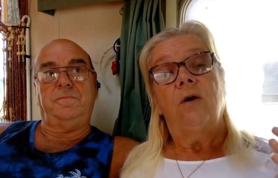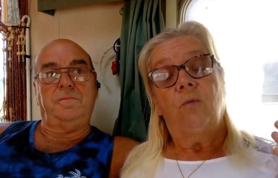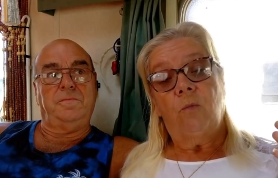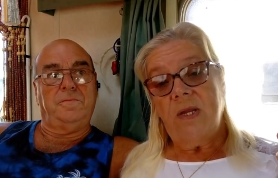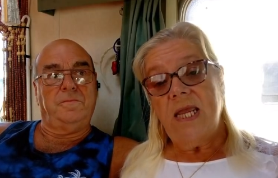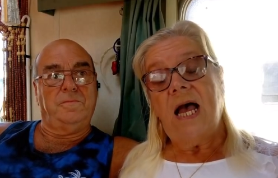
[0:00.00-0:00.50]

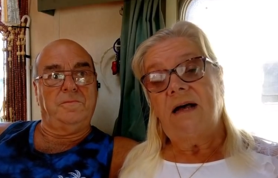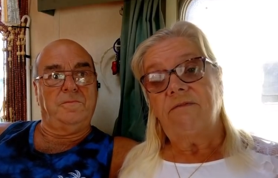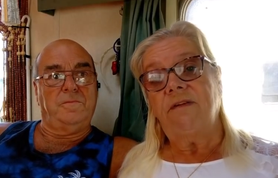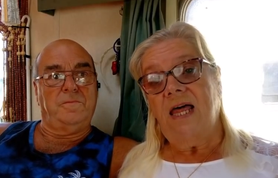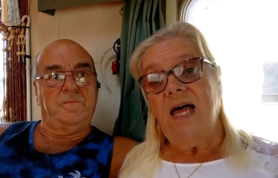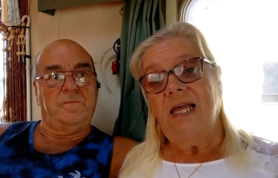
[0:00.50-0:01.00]
Speaker 1: we have
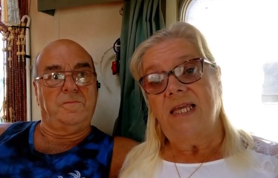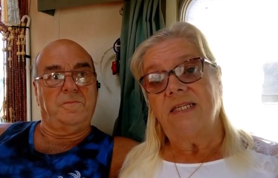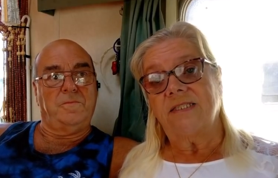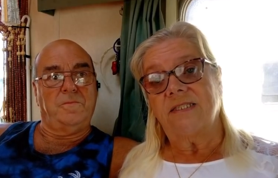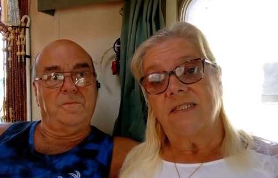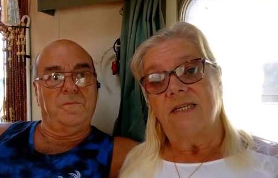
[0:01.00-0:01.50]

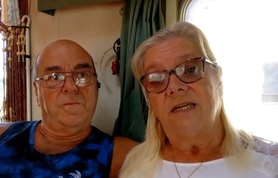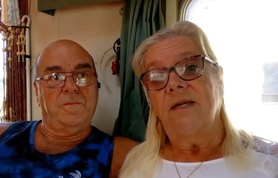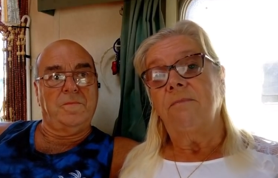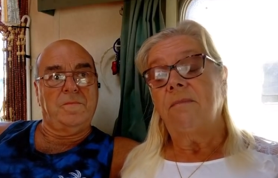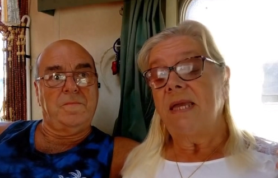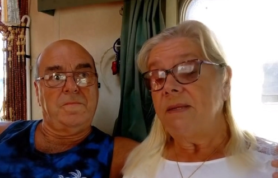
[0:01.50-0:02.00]
lights
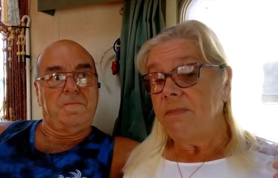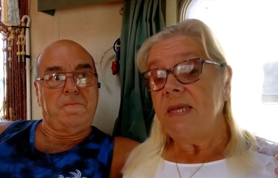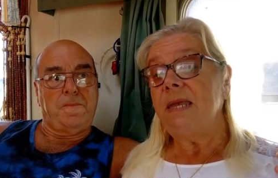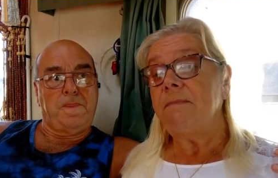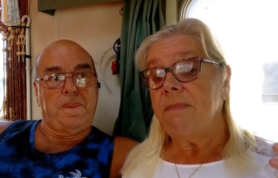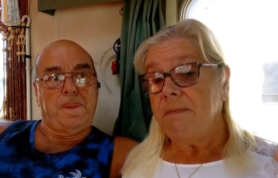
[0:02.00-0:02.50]
maybe
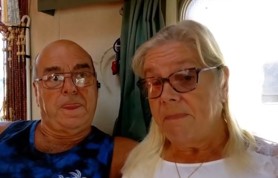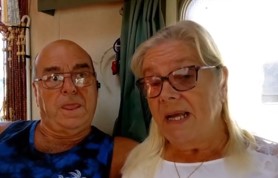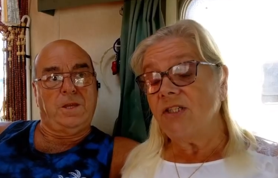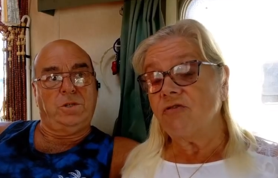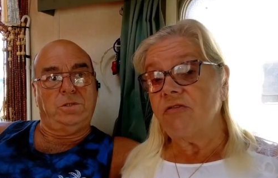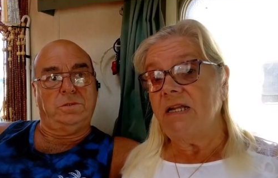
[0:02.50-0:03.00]
it be
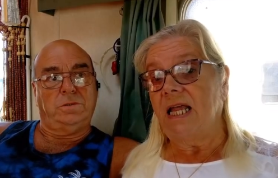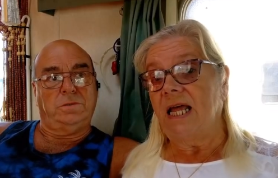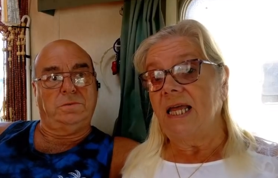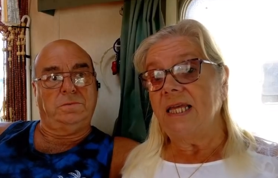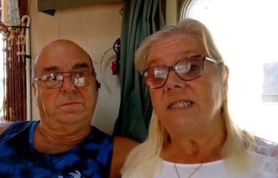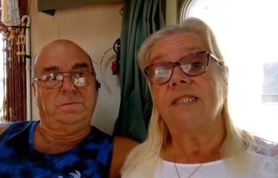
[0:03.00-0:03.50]
battery
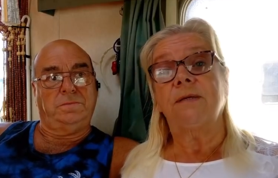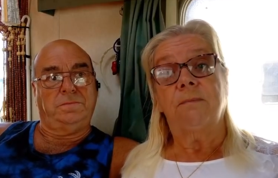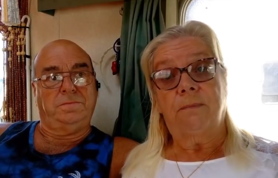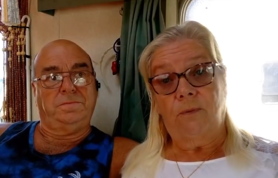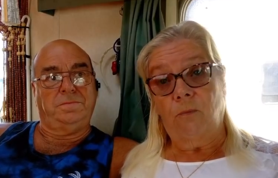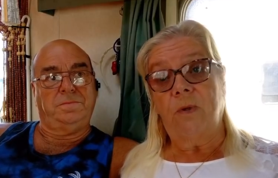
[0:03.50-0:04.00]
lights
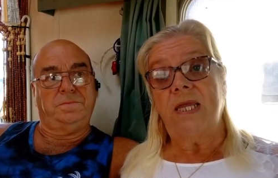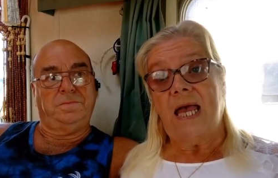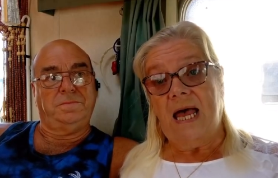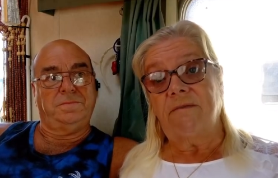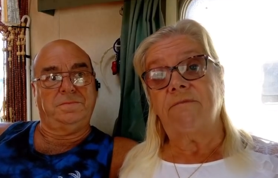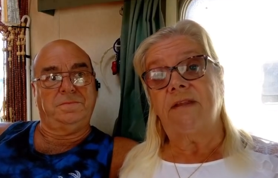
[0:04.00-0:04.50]
but we
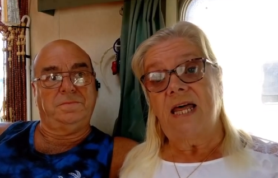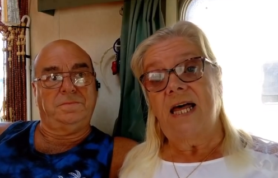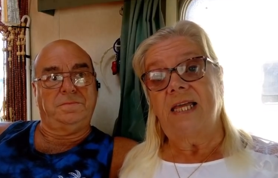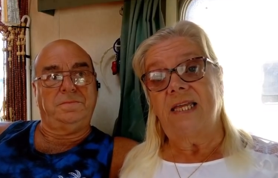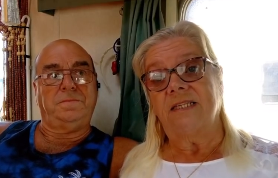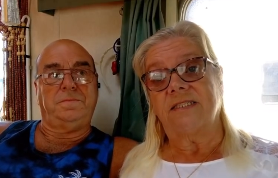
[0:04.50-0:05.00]
have
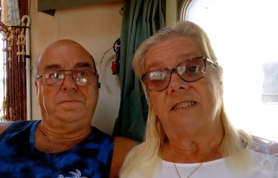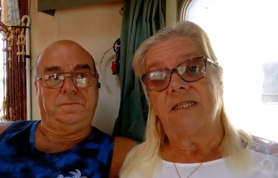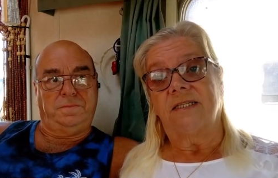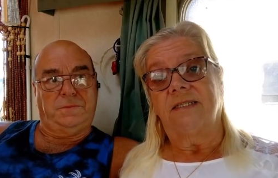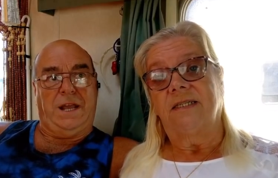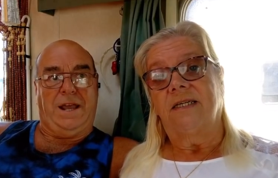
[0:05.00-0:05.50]
lights
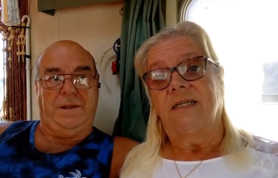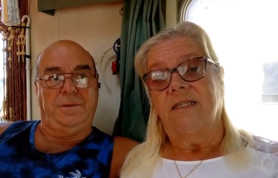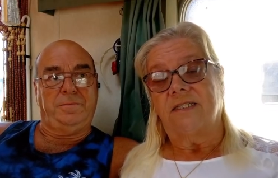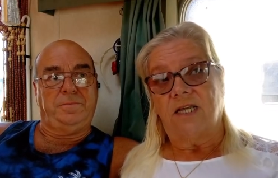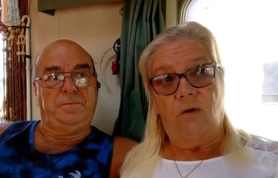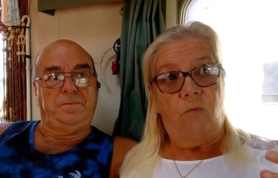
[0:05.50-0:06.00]
yeah.
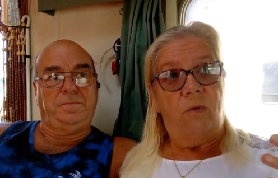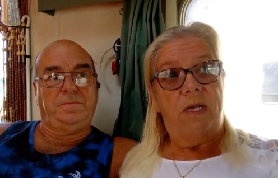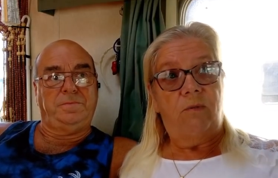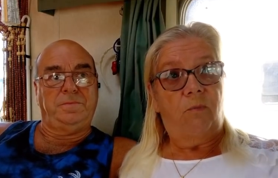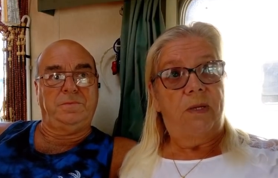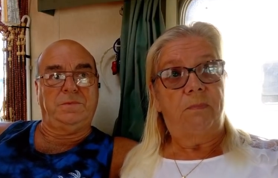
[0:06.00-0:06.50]
so
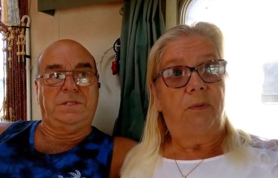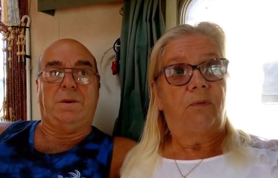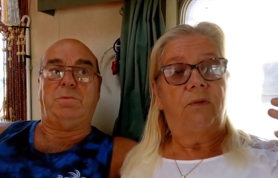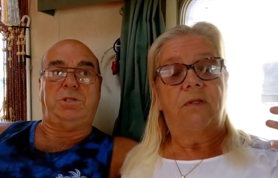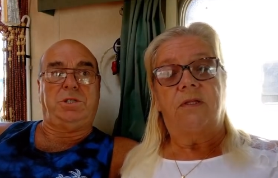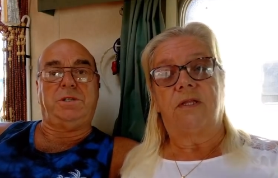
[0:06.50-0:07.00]
we we put
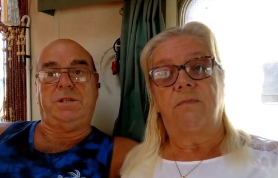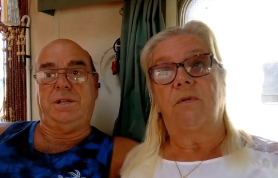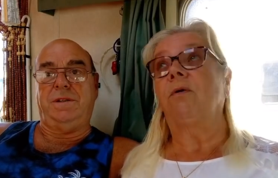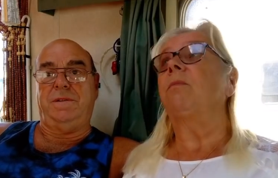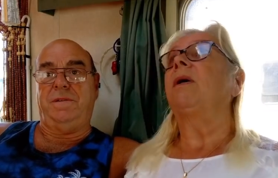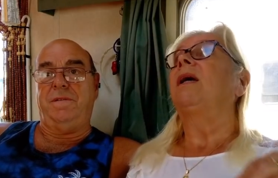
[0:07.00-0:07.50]
was... them
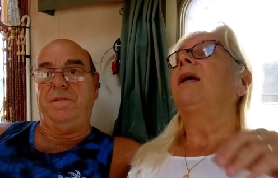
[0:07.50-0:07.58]
up